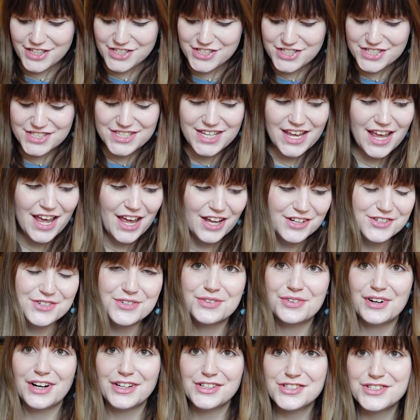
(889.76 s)
I just had to
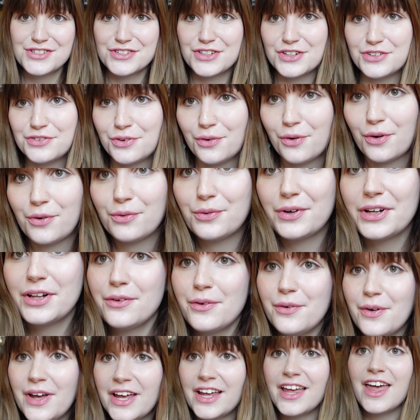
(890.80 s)
run to the door real
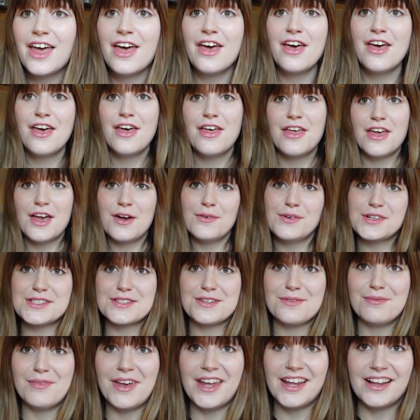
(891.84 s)
quick. It was
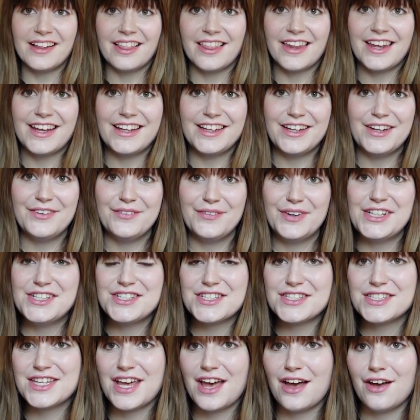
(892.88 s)
the mail lady. We
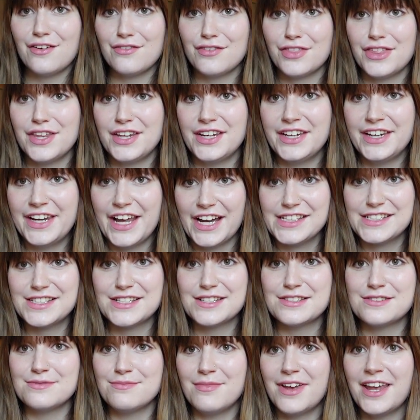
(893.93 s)
just have the
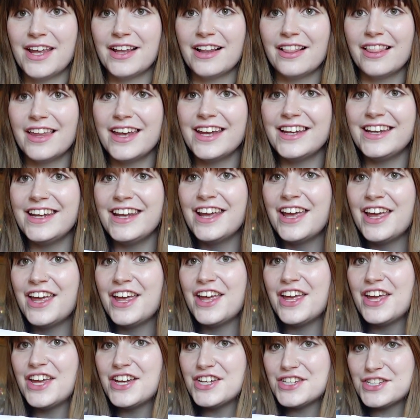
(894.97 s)
nicest mail lady.
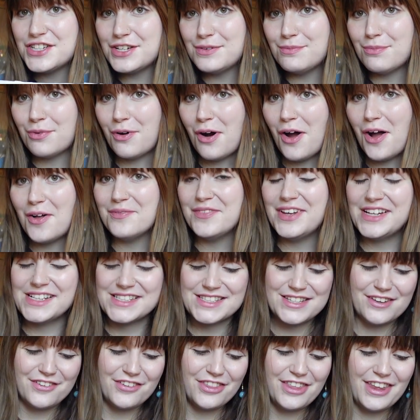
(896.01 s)
She brought me
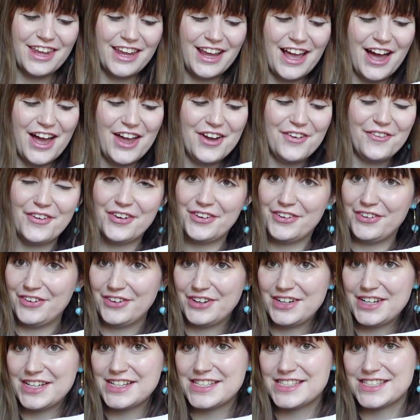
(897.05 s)
something. I
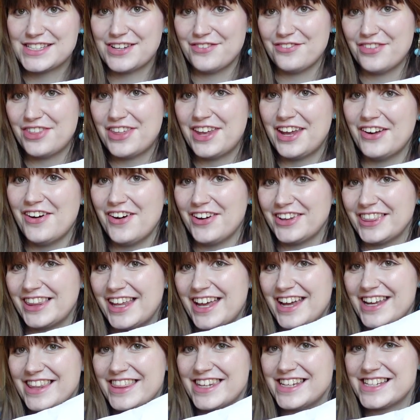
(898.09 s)
ordered something
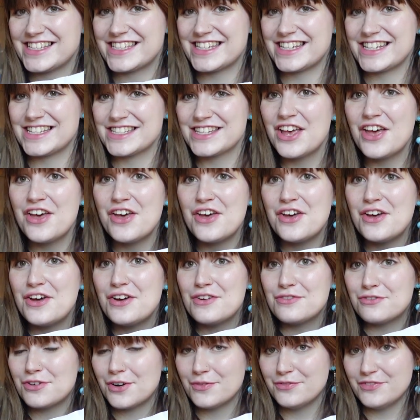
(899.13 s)
online. This is
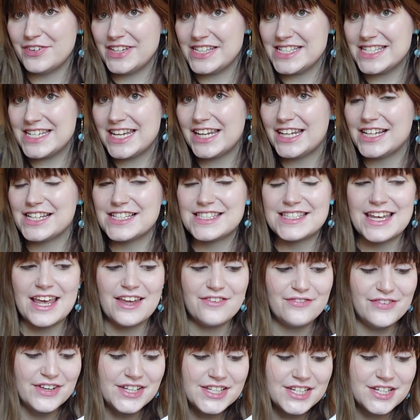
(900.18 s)
from Vinted. It's
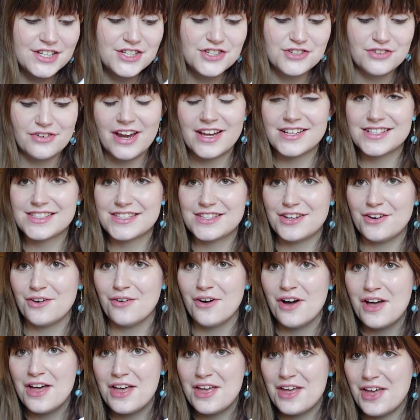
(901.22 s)
a vintage dress,
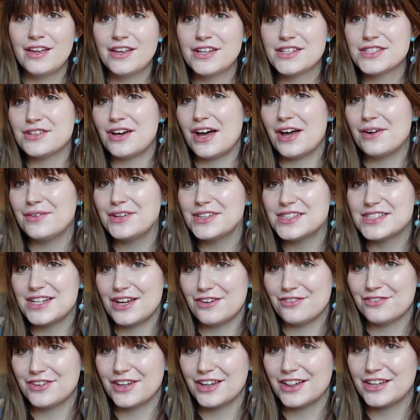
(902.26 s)
so so I will
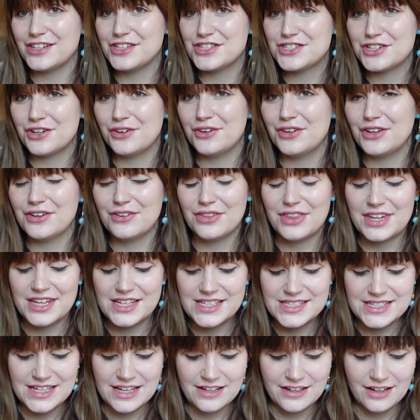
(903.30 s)
definitely show you
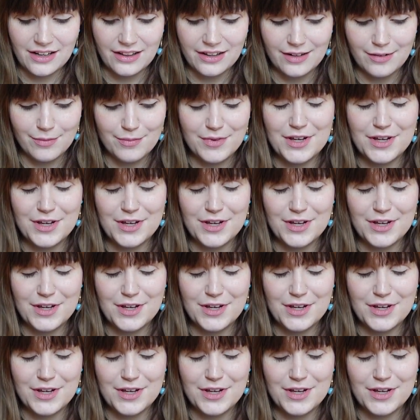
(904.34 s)
this in a little